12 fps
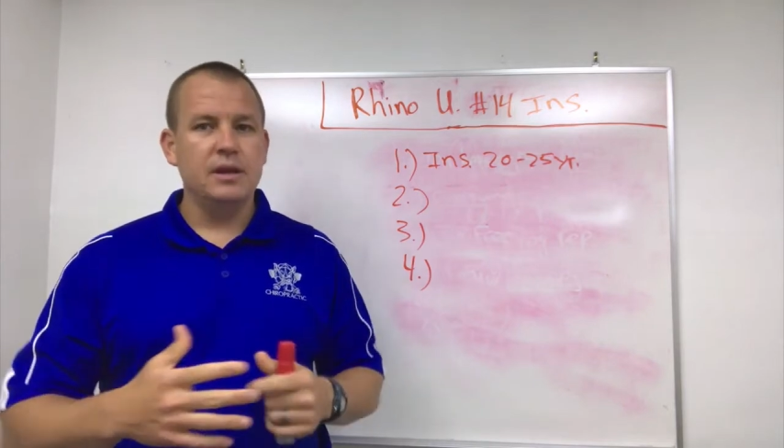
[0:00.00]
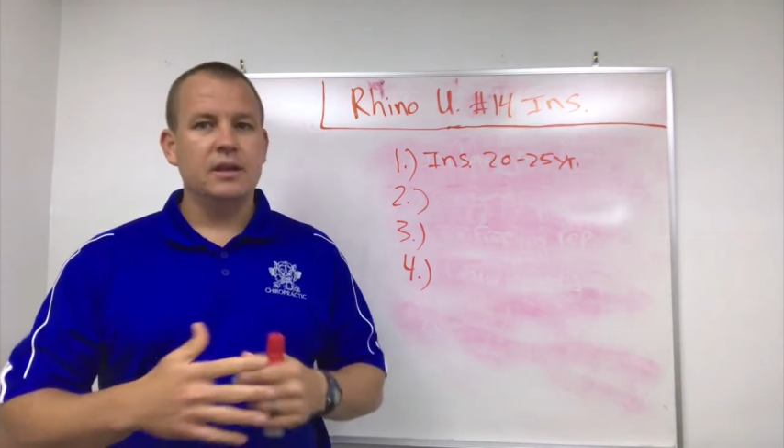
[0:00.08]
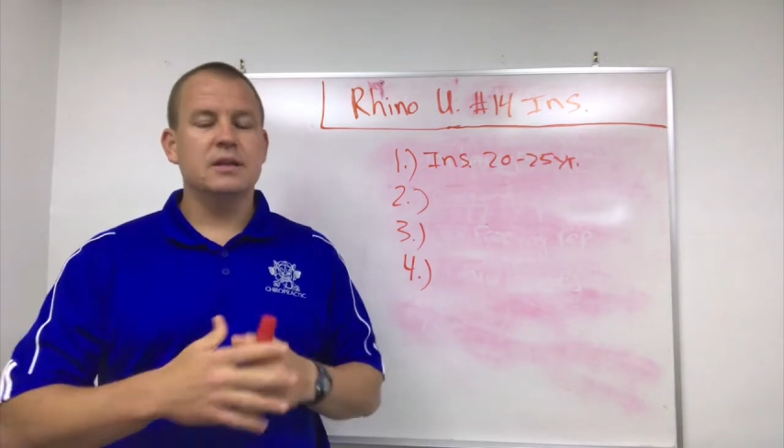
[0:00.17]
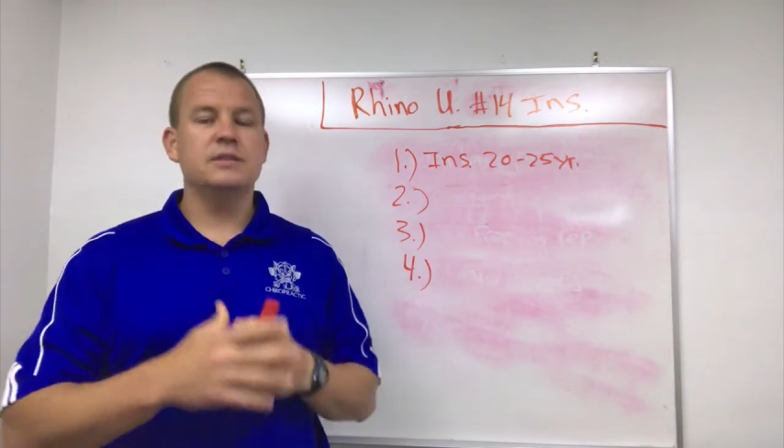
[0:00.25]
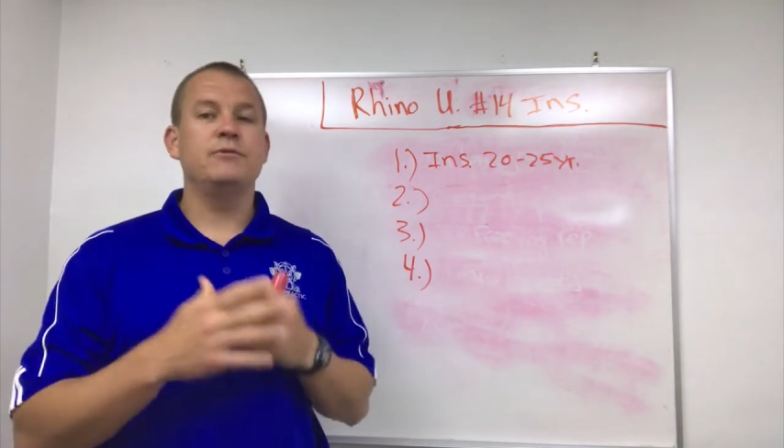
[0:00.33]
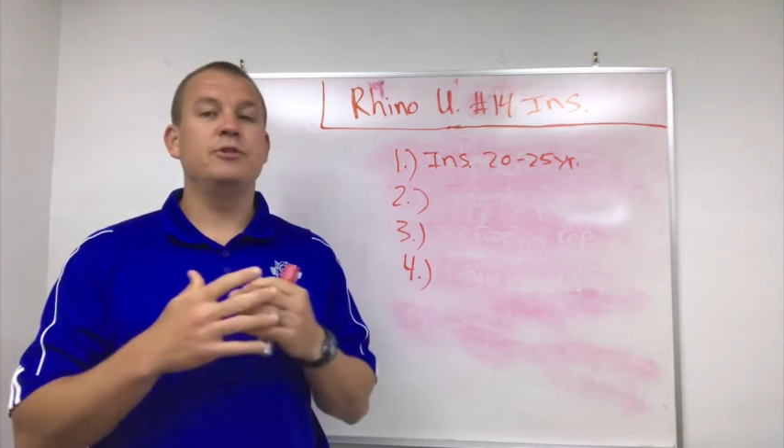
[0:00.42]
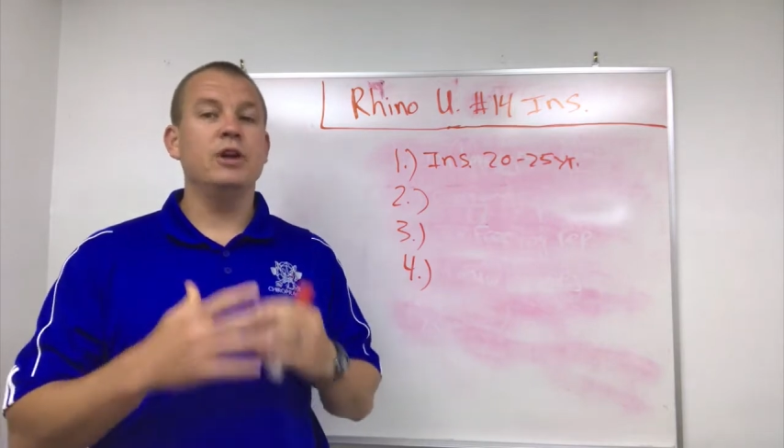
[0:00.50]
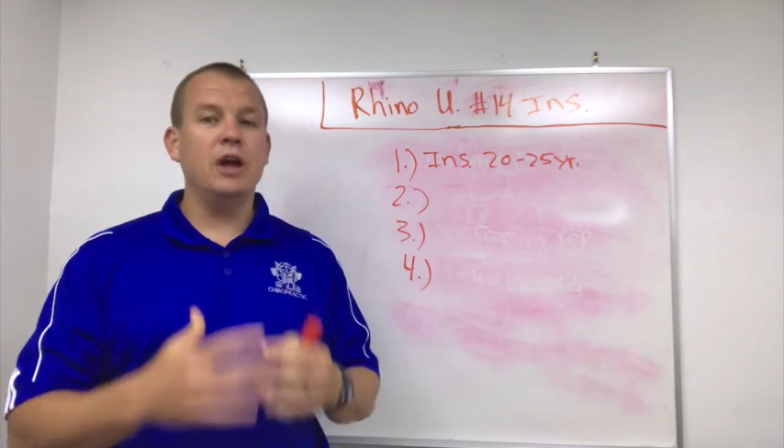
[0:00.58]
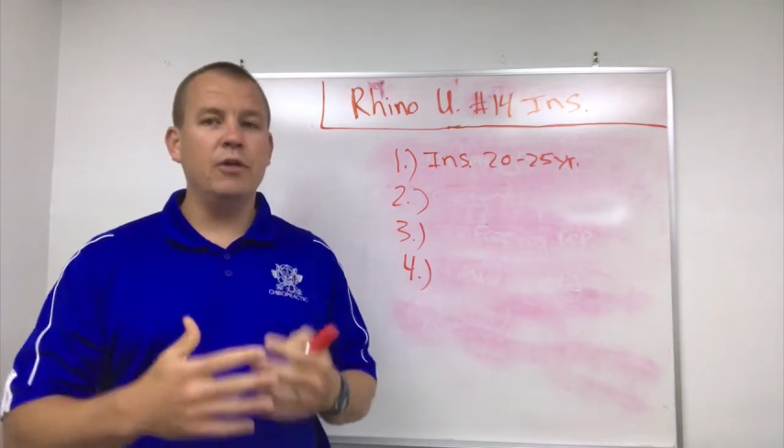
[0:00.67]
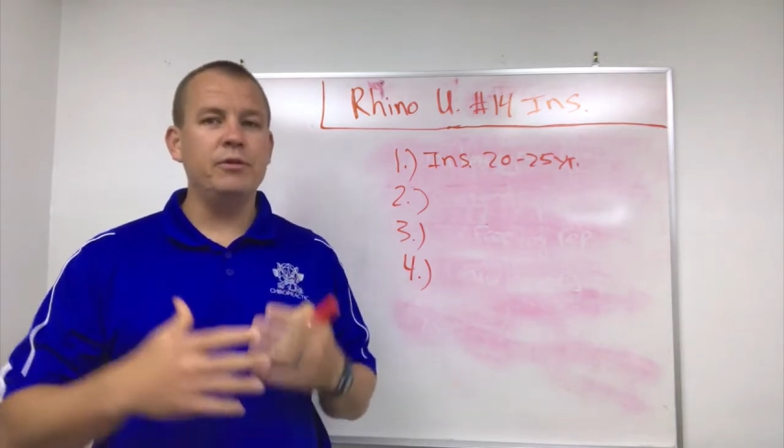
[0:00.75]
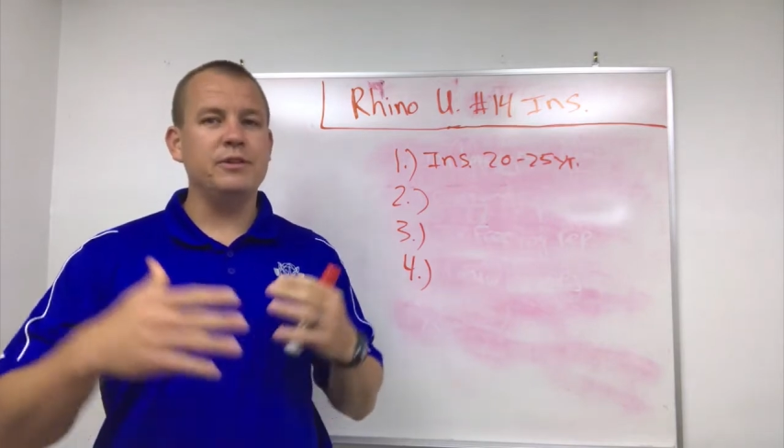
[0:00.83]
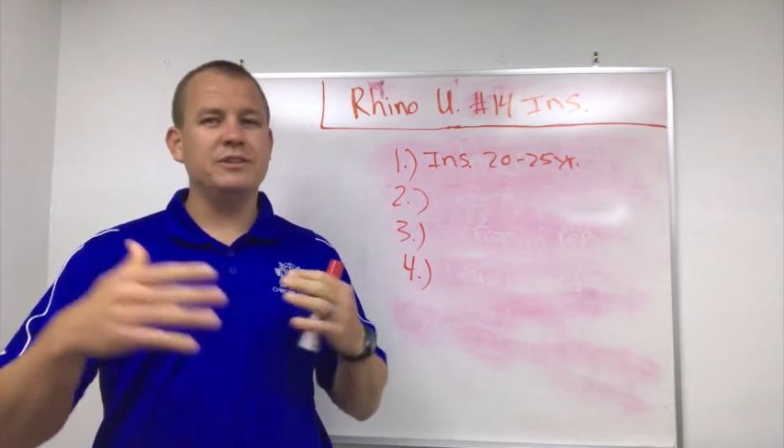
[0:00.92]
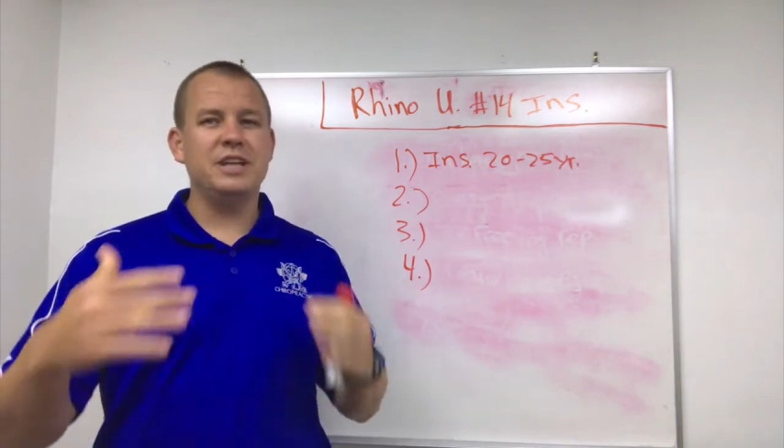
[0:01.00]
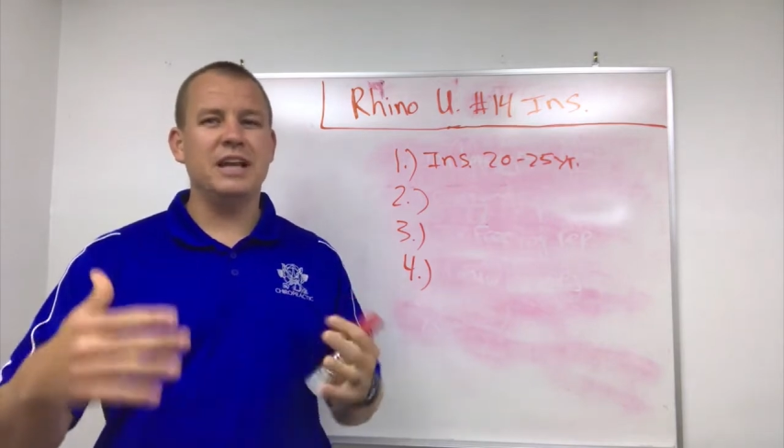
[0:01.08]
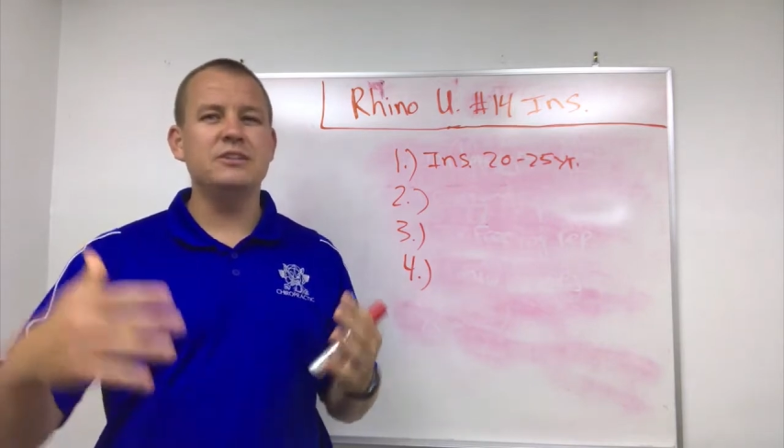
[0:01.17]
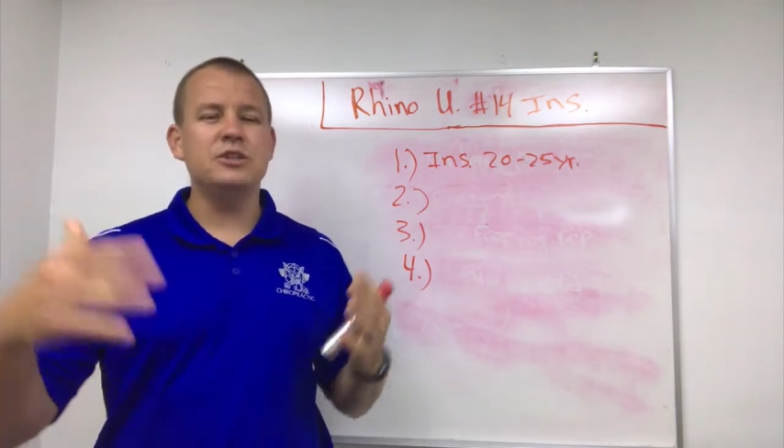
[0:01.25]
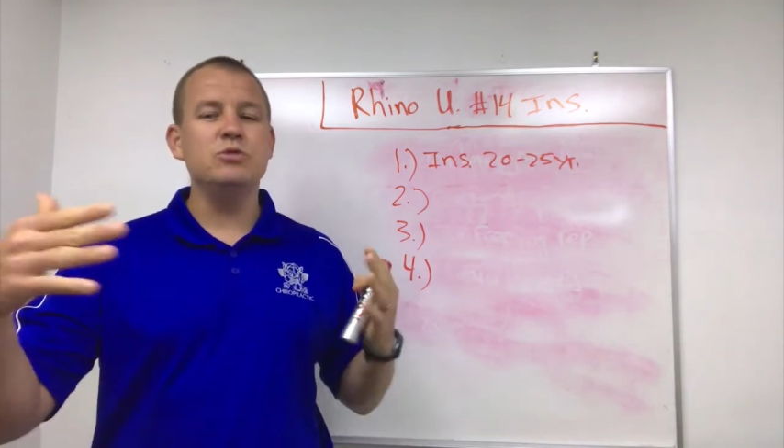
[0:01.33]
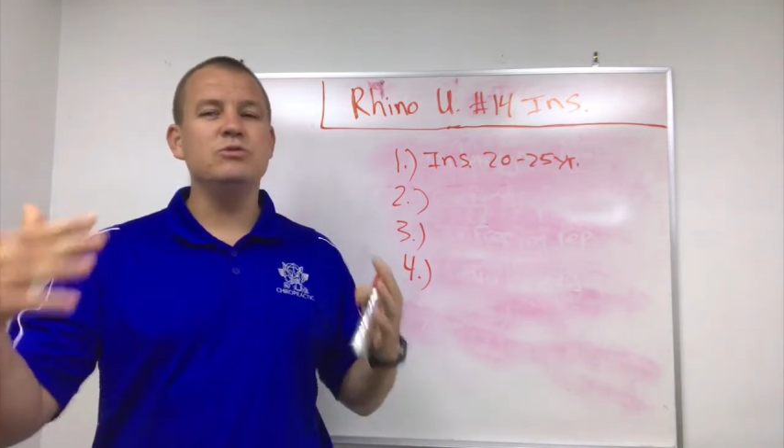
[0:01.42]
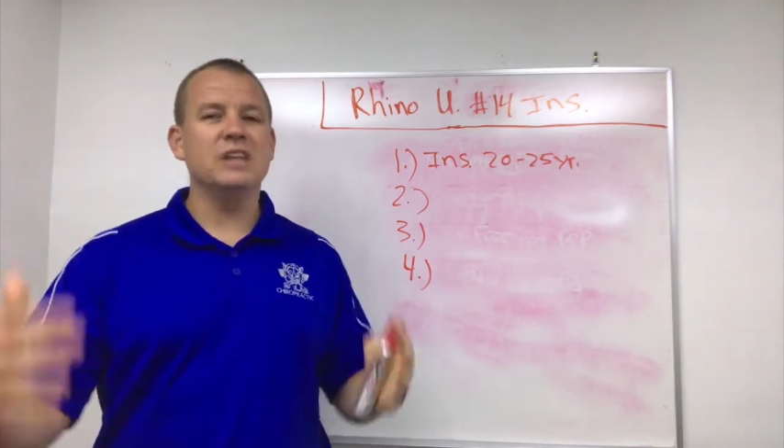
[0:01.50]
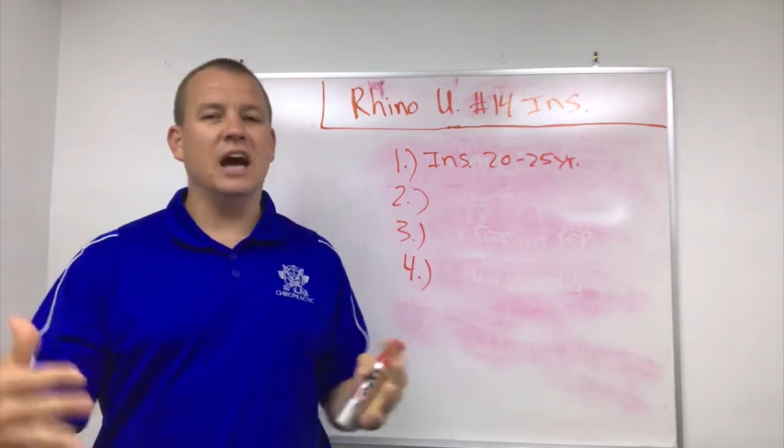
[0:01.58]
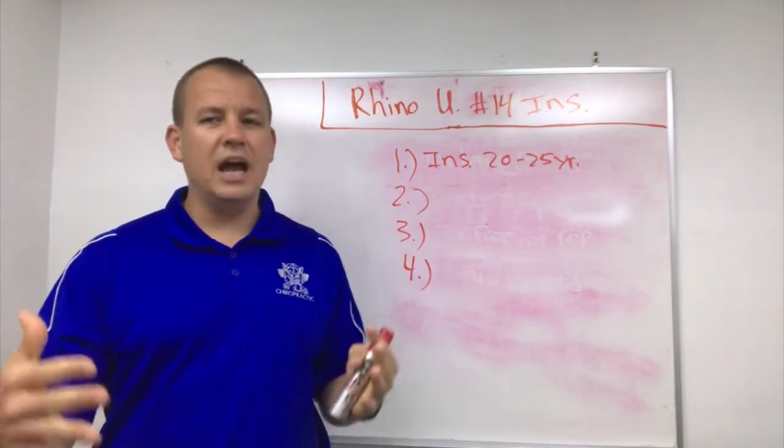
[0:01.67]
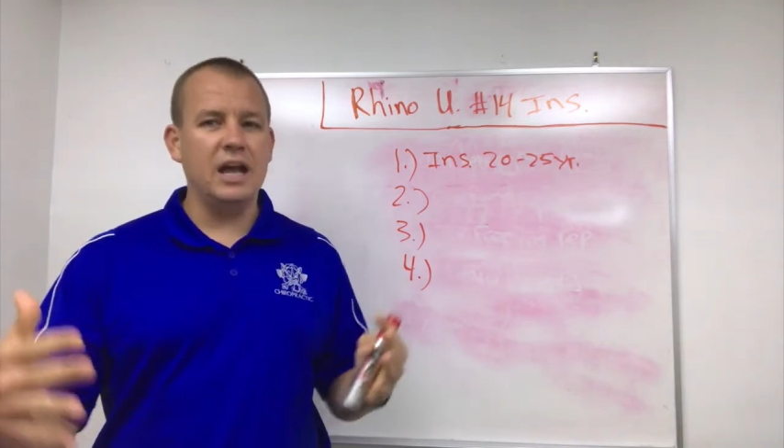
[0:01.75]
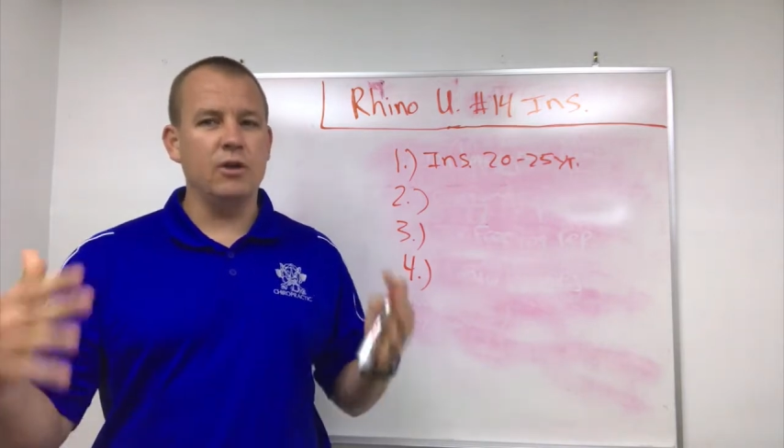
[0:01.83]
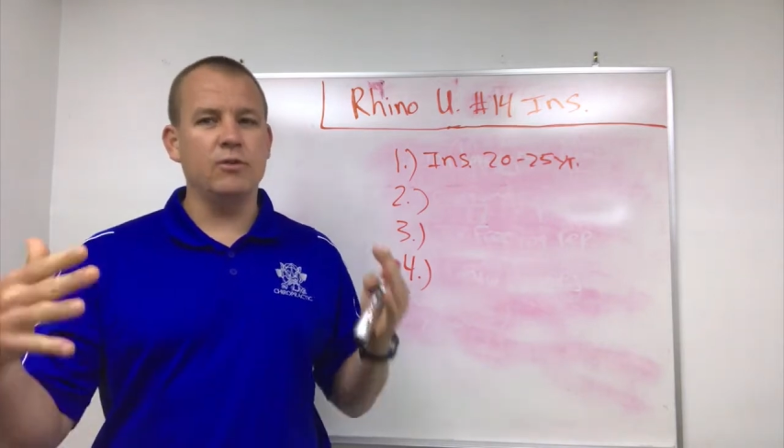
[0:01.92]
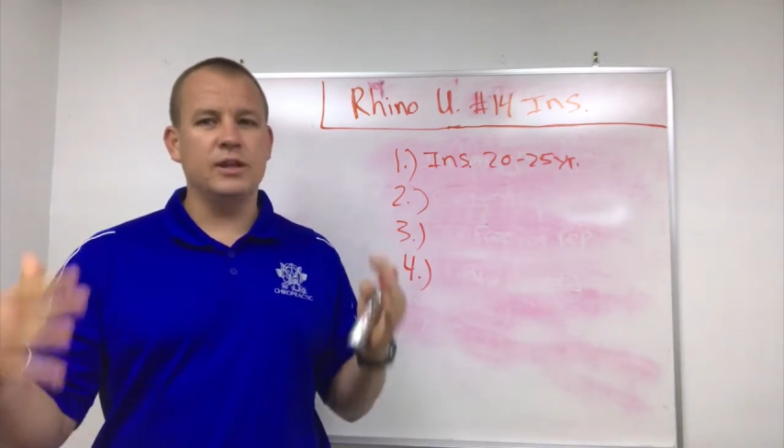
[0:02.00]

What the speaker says: Because if you're healthy, the chance of you dying over